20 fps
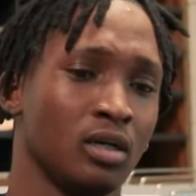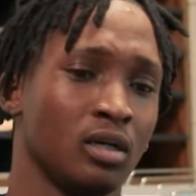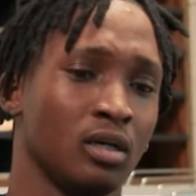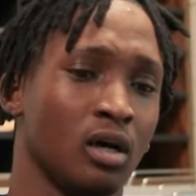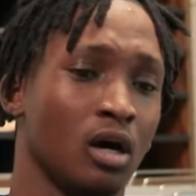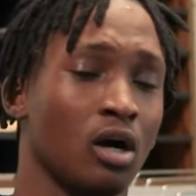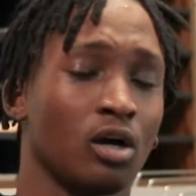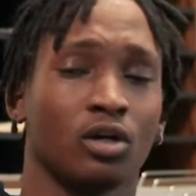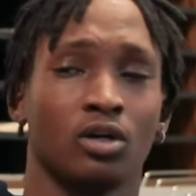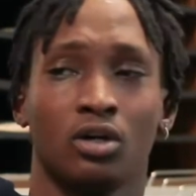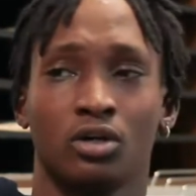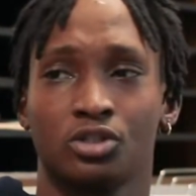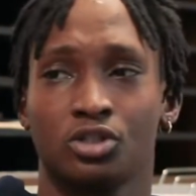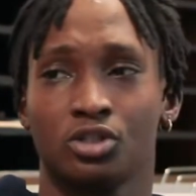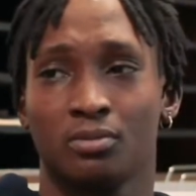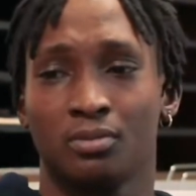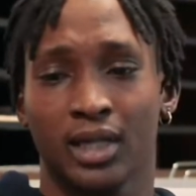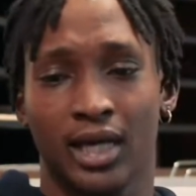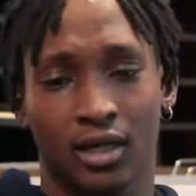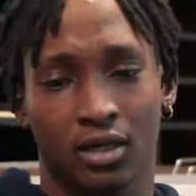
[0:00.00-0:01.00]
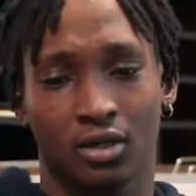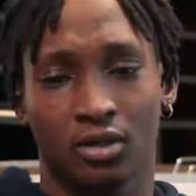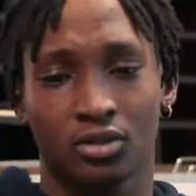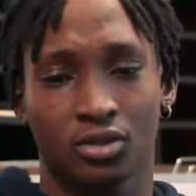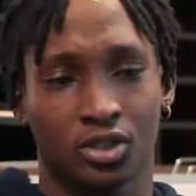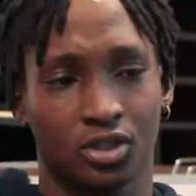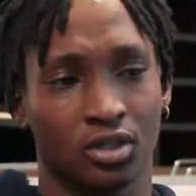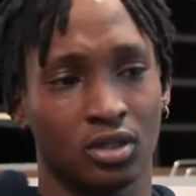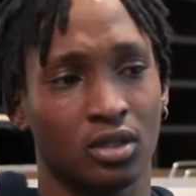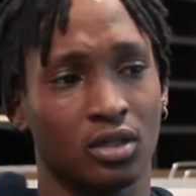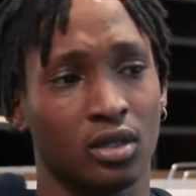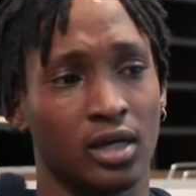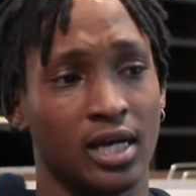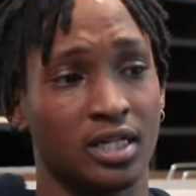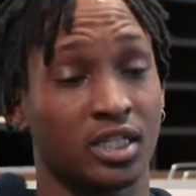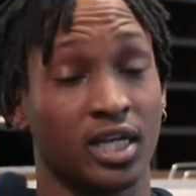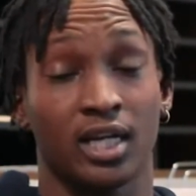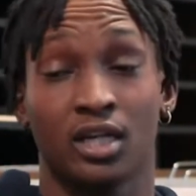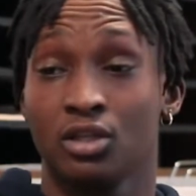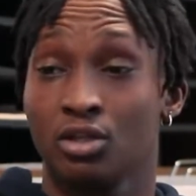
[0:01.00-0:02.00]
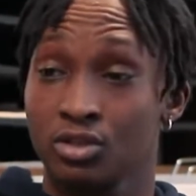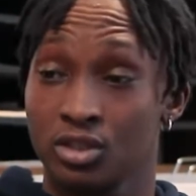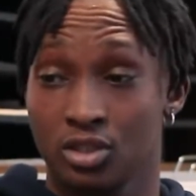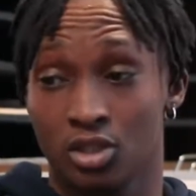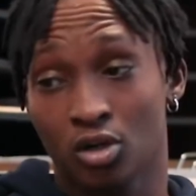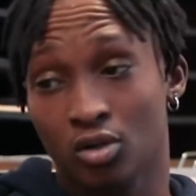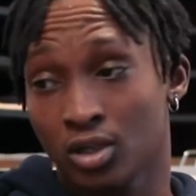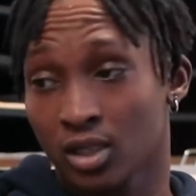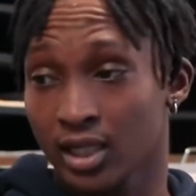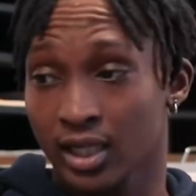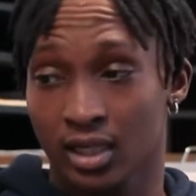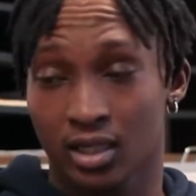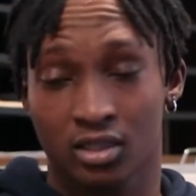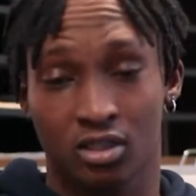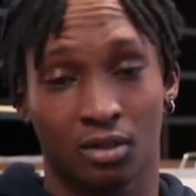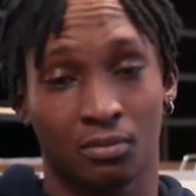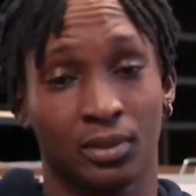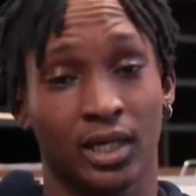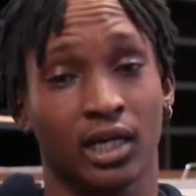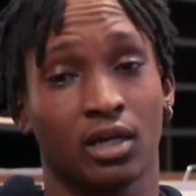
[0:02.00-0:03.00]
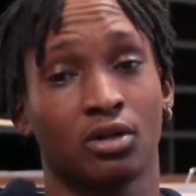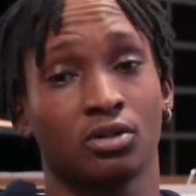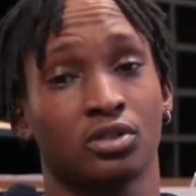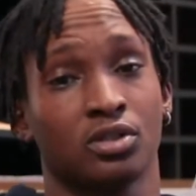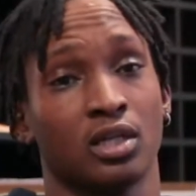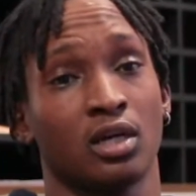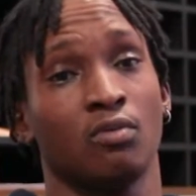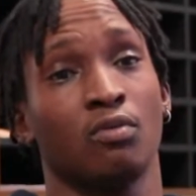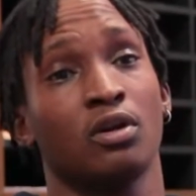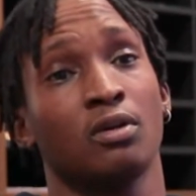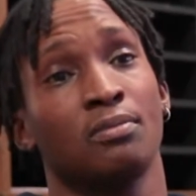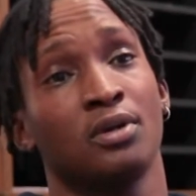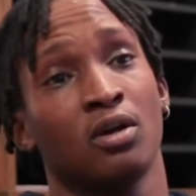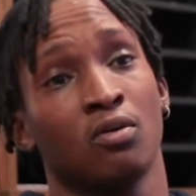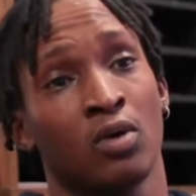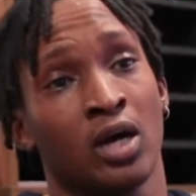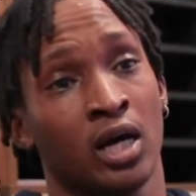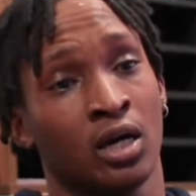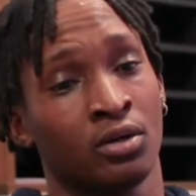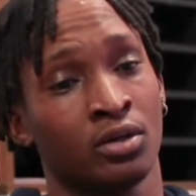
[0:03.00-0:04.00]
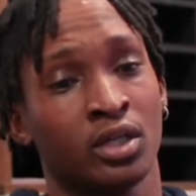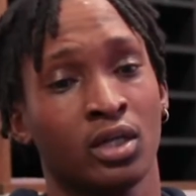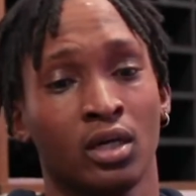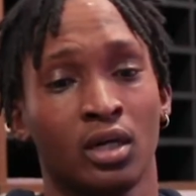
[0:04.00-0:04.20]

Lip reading: our culture, Black culture, educating those that don't look like us on Black culture that want to be around.